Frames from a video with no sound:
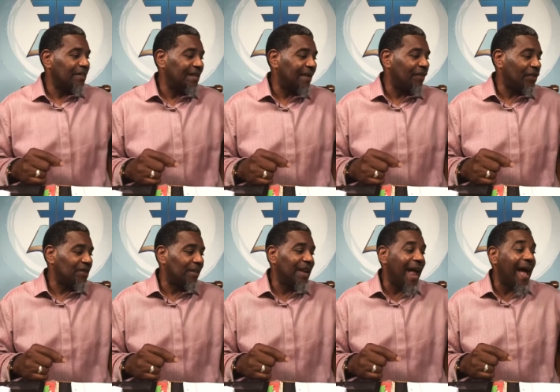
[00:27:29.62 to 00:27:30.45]
I'm going to say
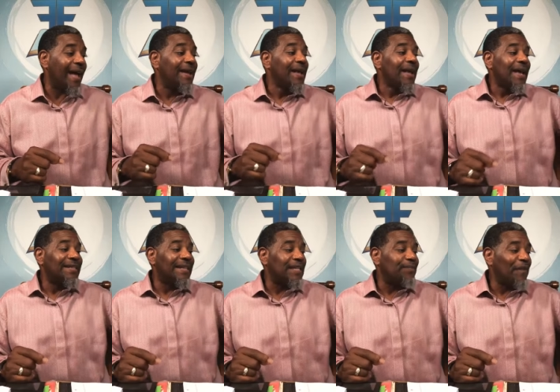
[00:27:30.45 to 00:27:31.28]
verse number 9.
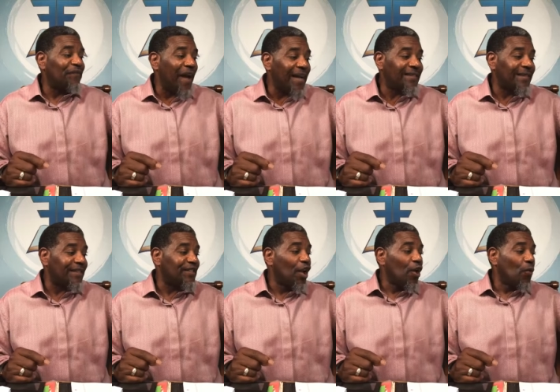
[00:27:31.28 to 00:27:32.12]
It says, but
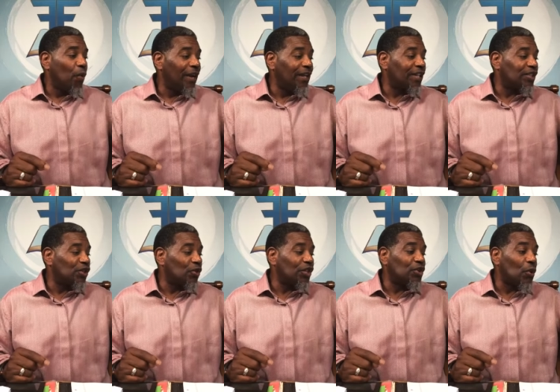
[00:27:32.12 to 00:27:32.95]
Festus, willing to
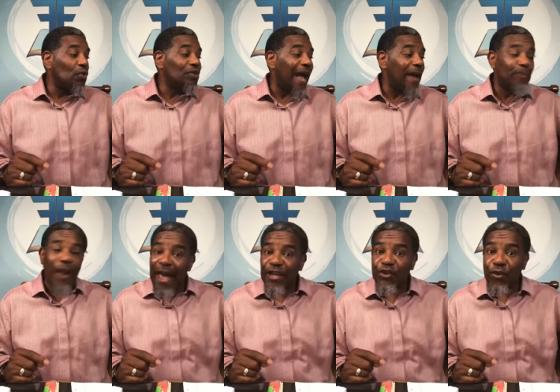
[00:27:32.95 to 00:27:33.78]
do the Jews a
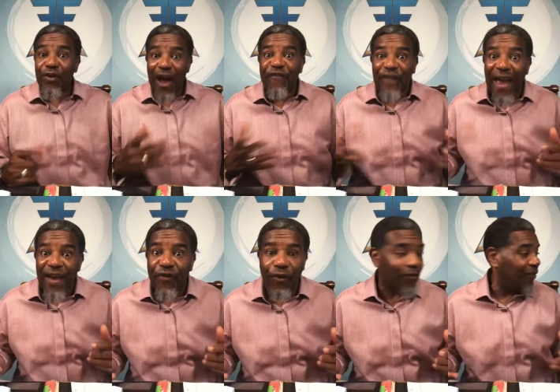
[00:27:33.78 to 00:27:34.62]
pleasure, a
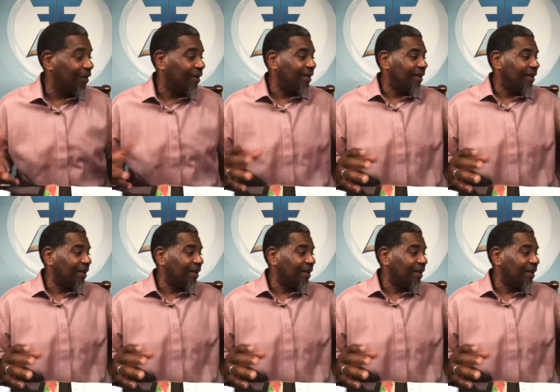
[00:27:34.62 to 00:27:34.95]
favor,